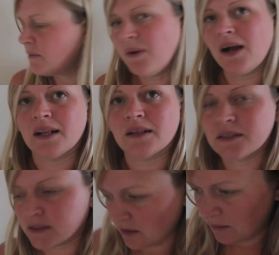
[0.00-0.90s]

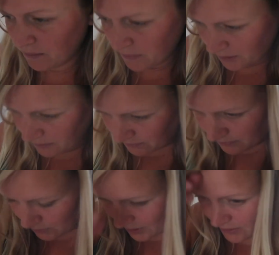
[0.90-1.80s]

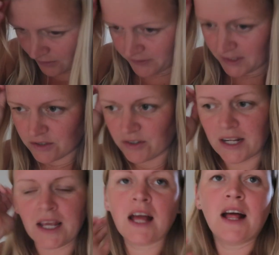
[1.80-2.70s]
we're not finished
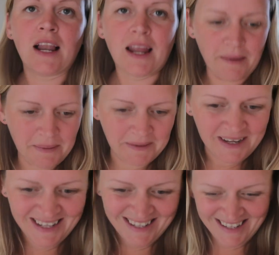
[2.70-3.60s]
really.
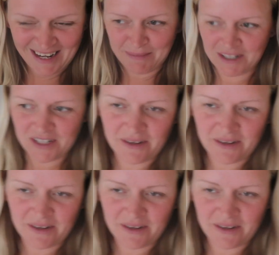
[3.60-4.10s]
Let me